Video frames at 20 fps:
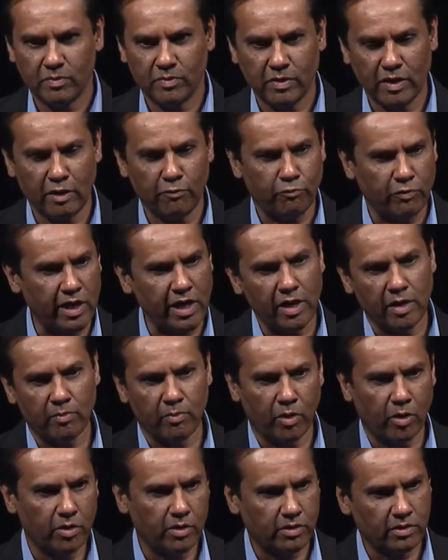if we hadn't
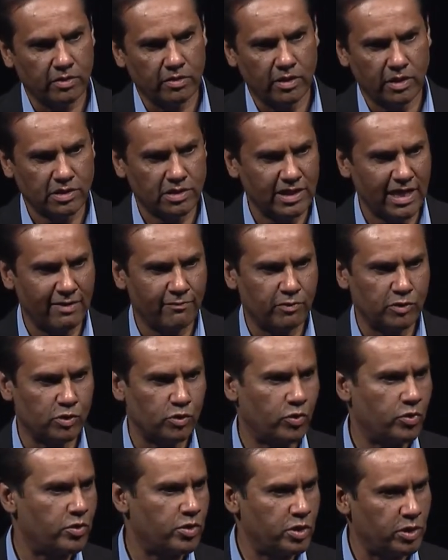bought a Savvis
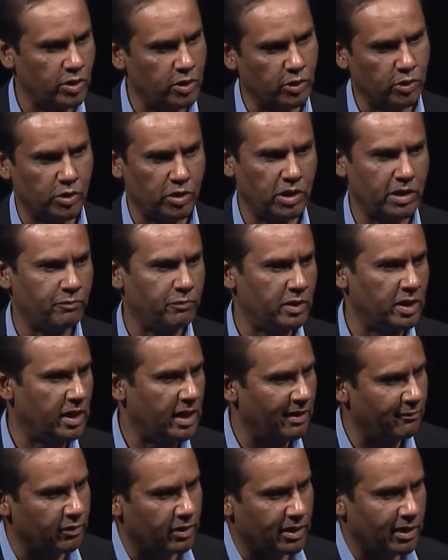or a Tier 3, if we didn't
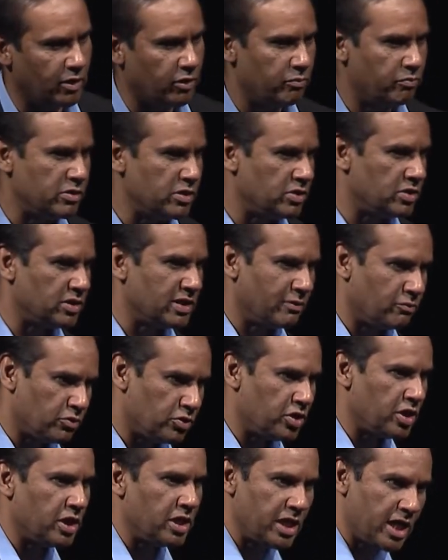have a cloud business, I would
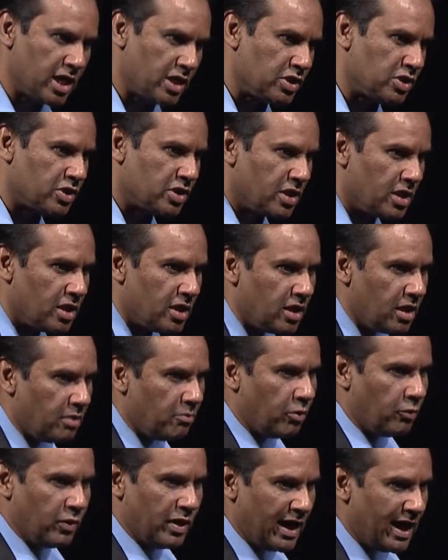say yes.
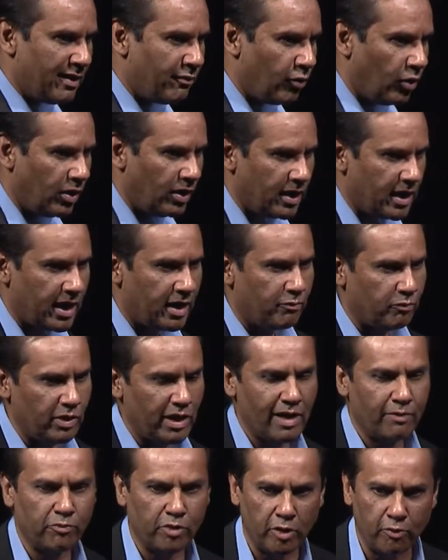But we have all that. We
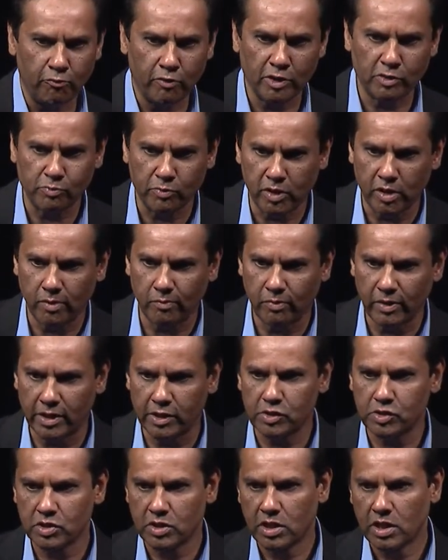have the investment in
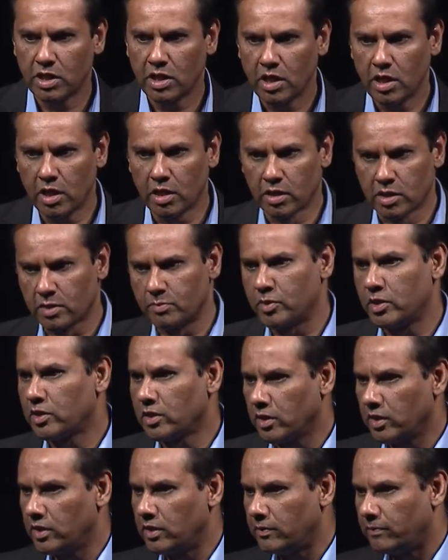place.
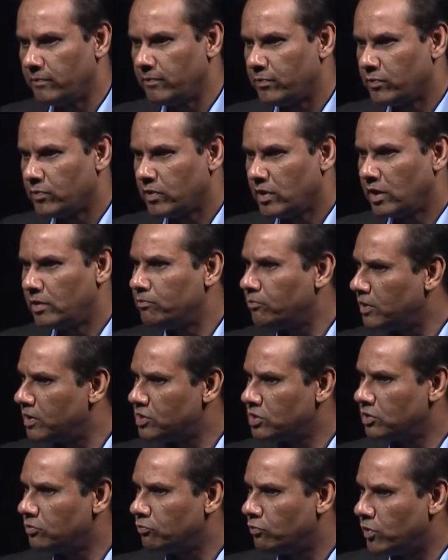Incrementally, I'm
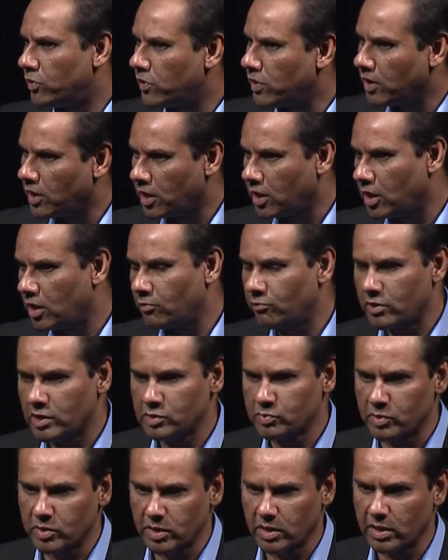placing very little
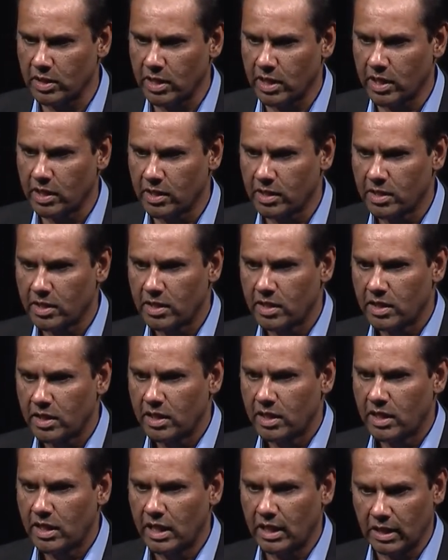investment in that
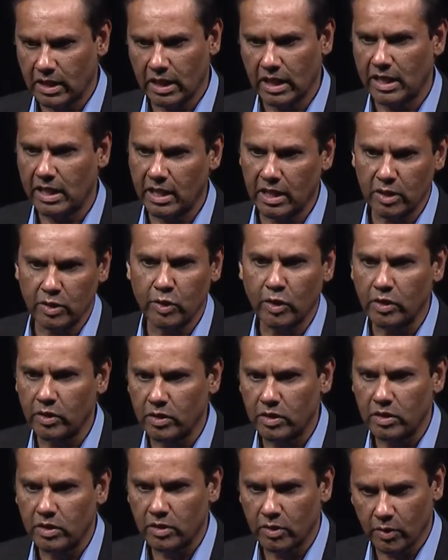and getting it done
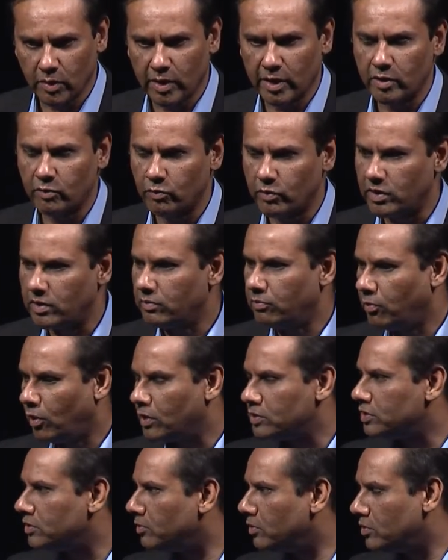the right way
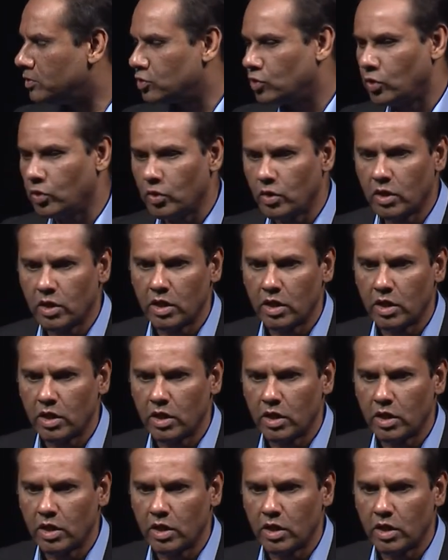possible. So